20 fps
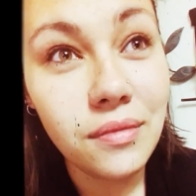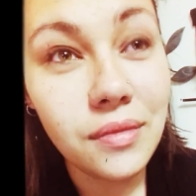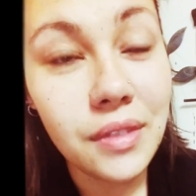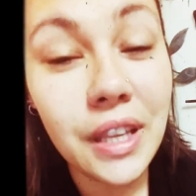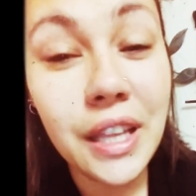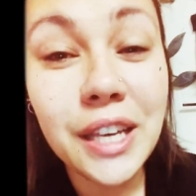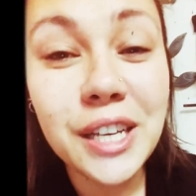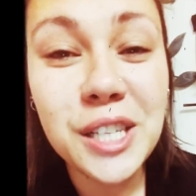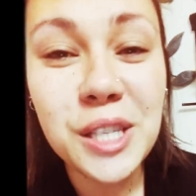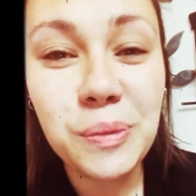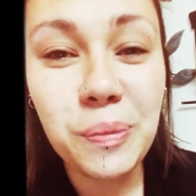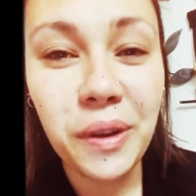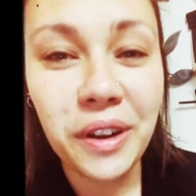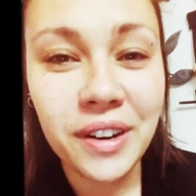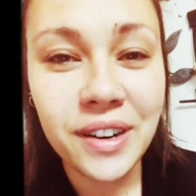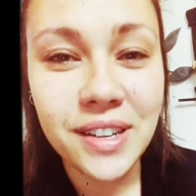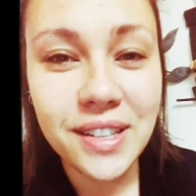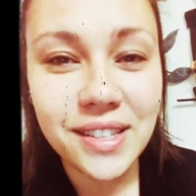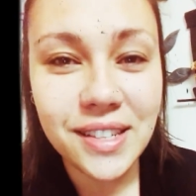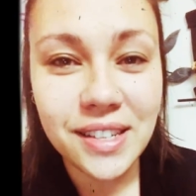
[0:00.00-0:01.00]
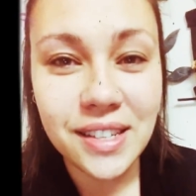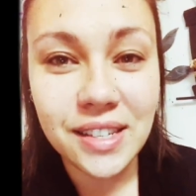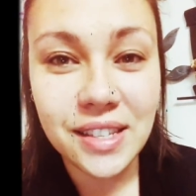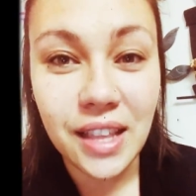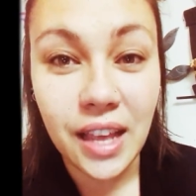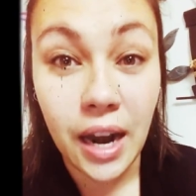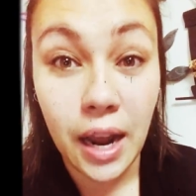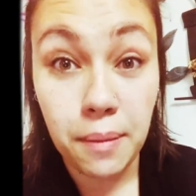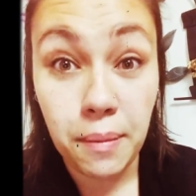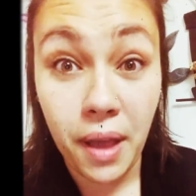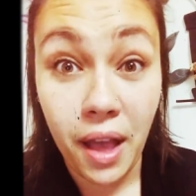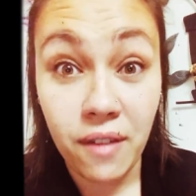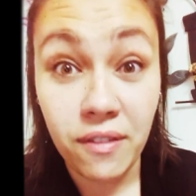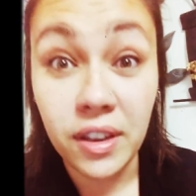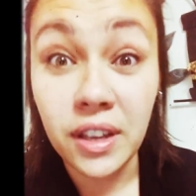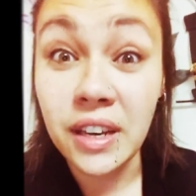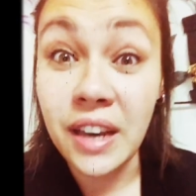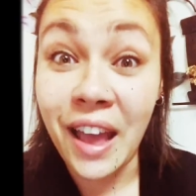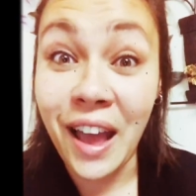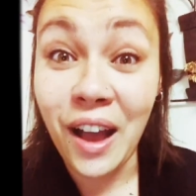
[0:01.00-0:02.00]
experiences that I'm
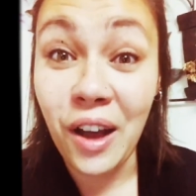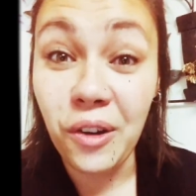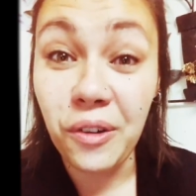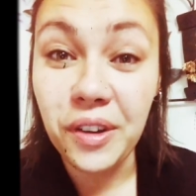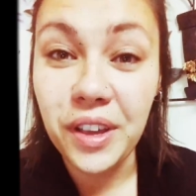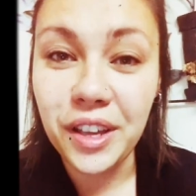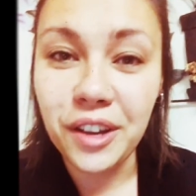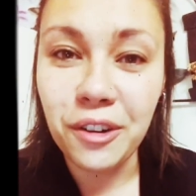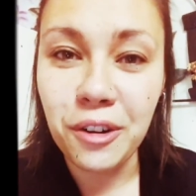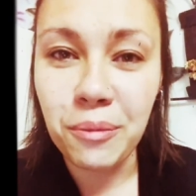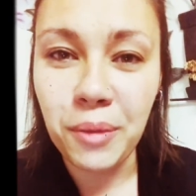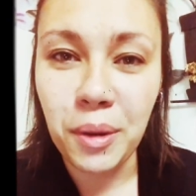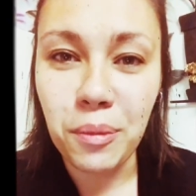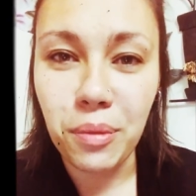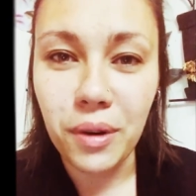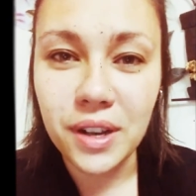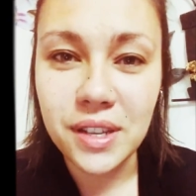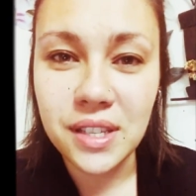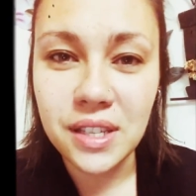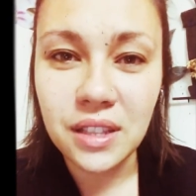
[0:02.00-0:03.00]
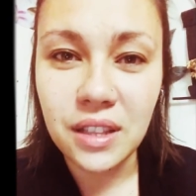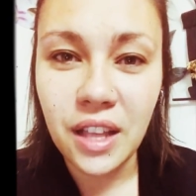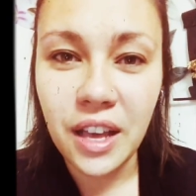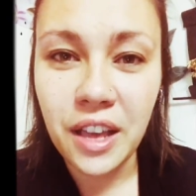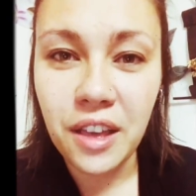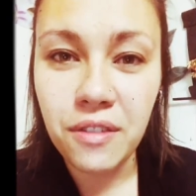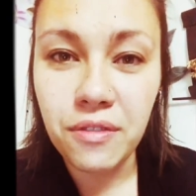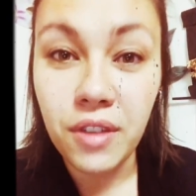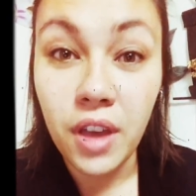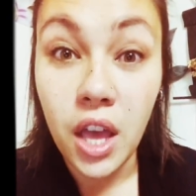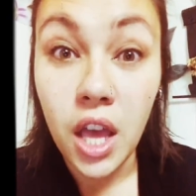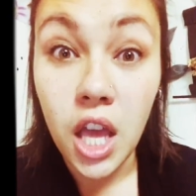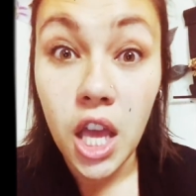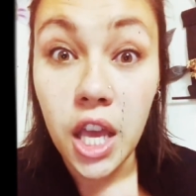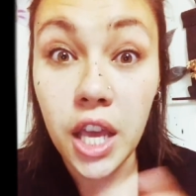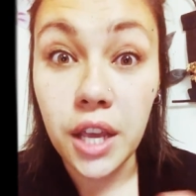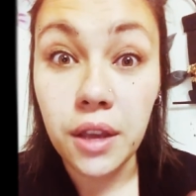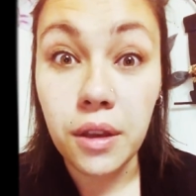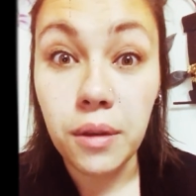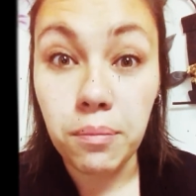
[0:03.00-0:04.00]
having now here in my present life,
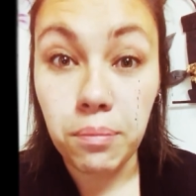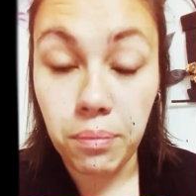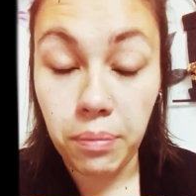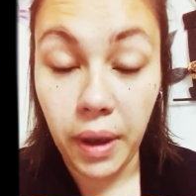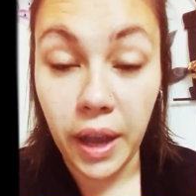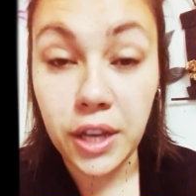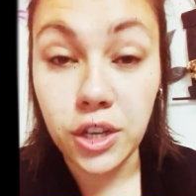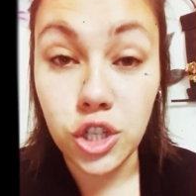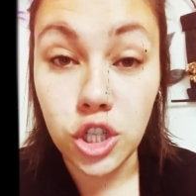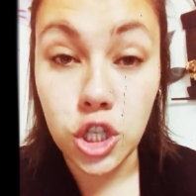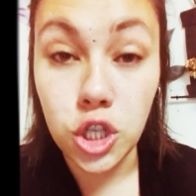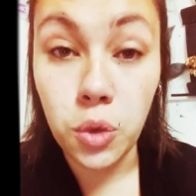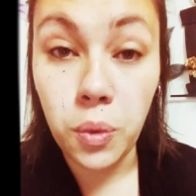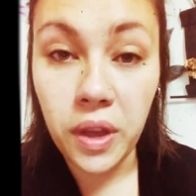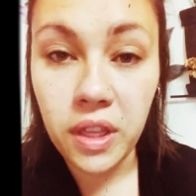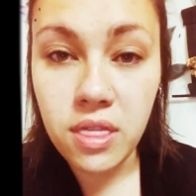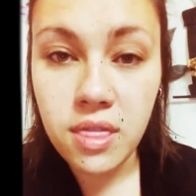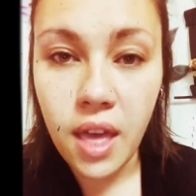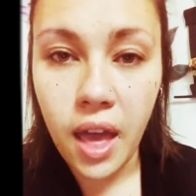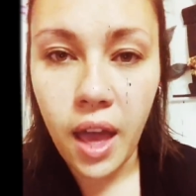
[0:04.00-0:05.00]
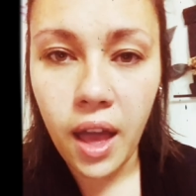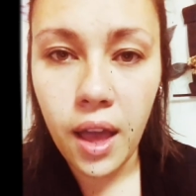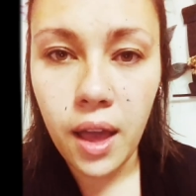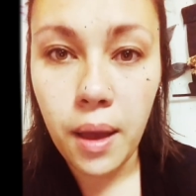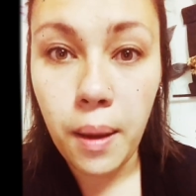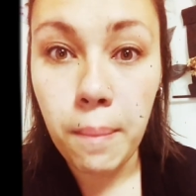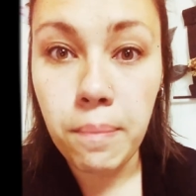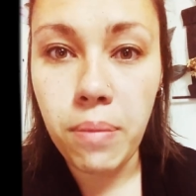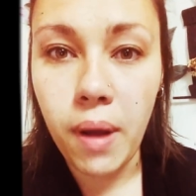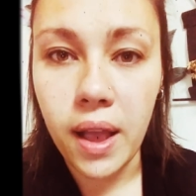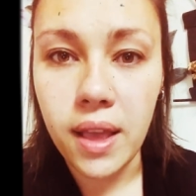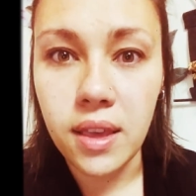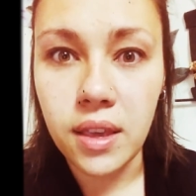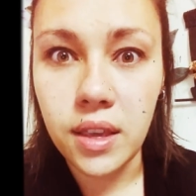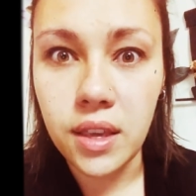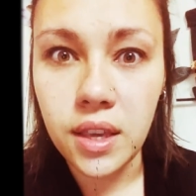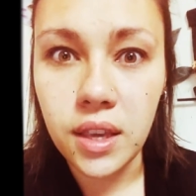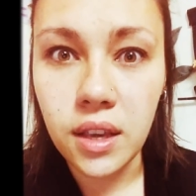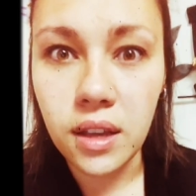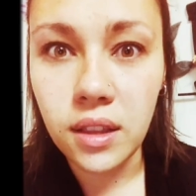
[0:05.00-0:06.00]
by doing that, by
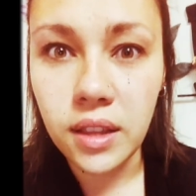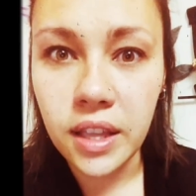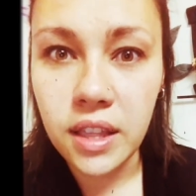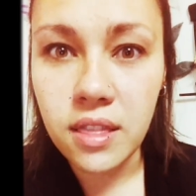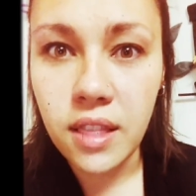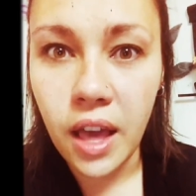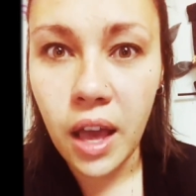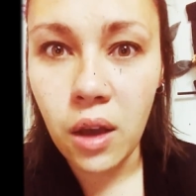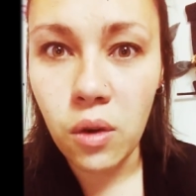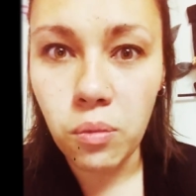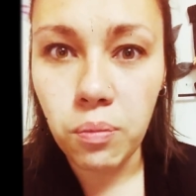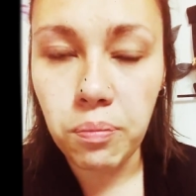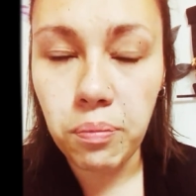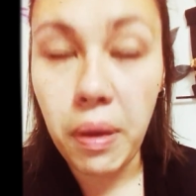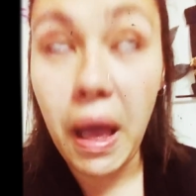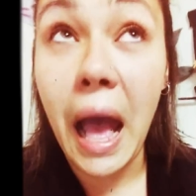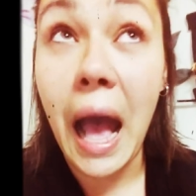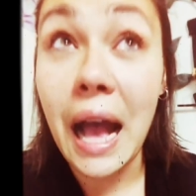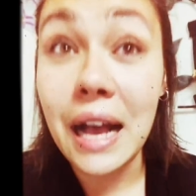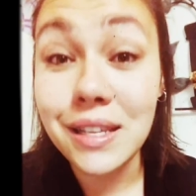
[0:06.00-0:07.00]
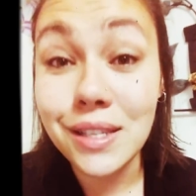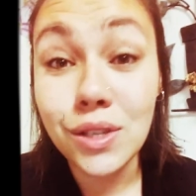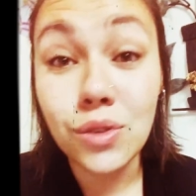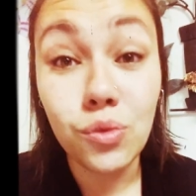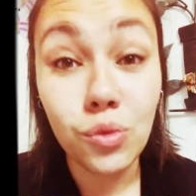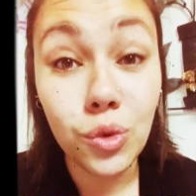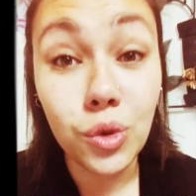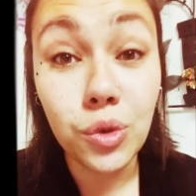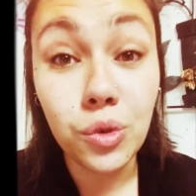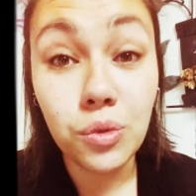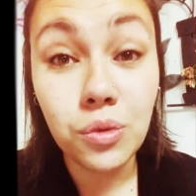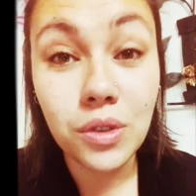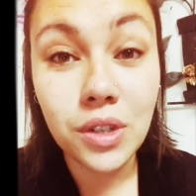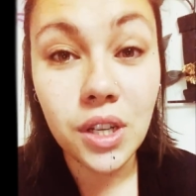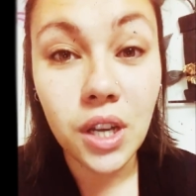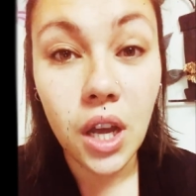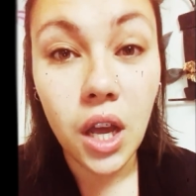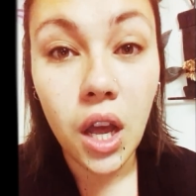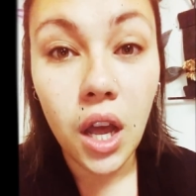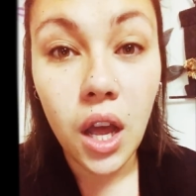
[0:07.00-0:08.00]
healing that past wound,
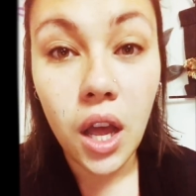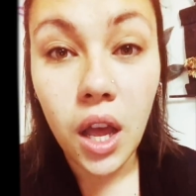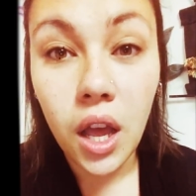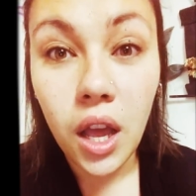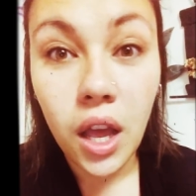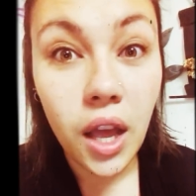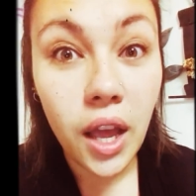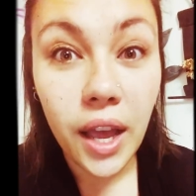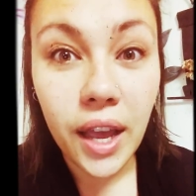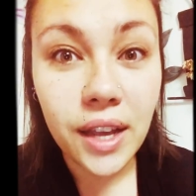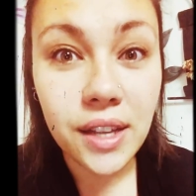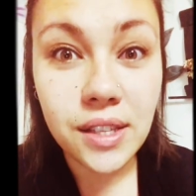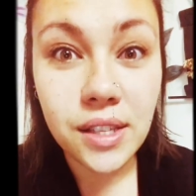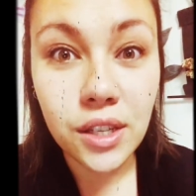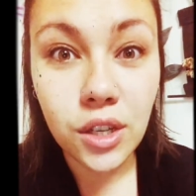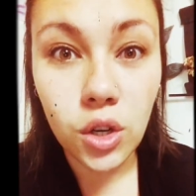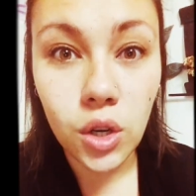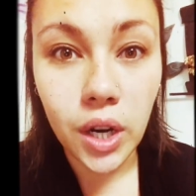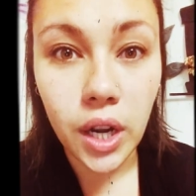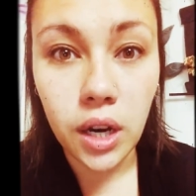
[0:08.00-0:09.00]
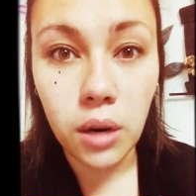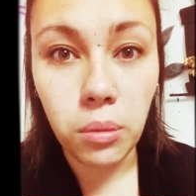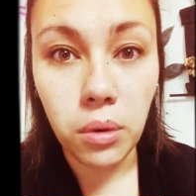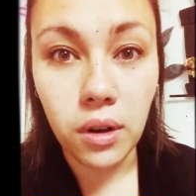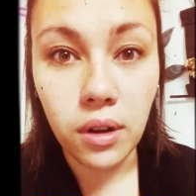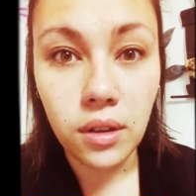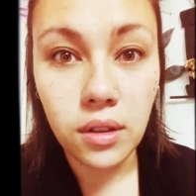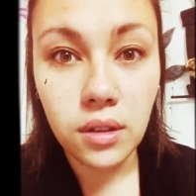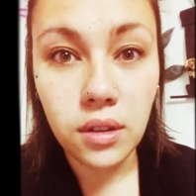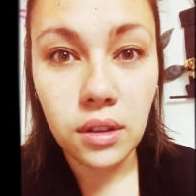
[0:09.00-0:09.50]
it's incredible.